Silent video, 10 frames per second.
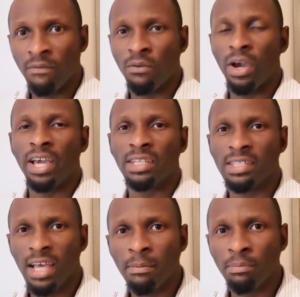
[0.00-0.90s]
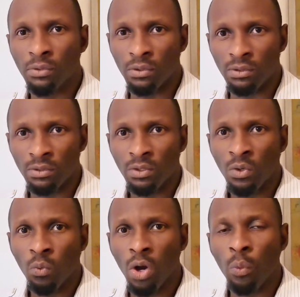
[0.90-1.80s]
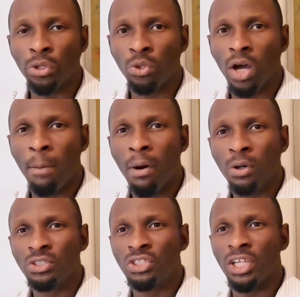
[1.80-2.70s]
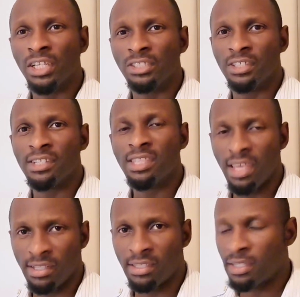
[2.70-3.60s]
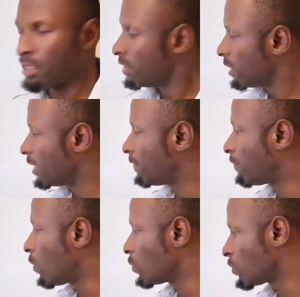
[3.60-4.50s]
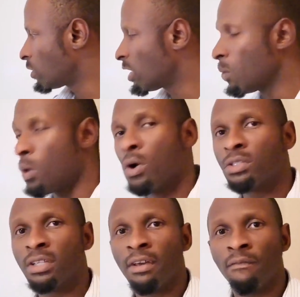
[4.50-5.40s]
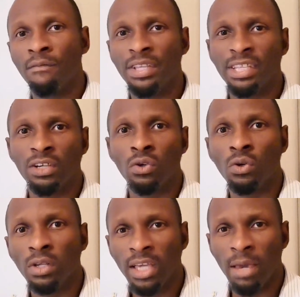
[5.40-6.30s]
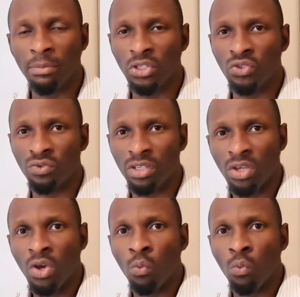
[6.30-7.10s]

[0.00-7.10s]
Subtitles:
For example, when we talk about change in states, it falls under what? Physical chemistry.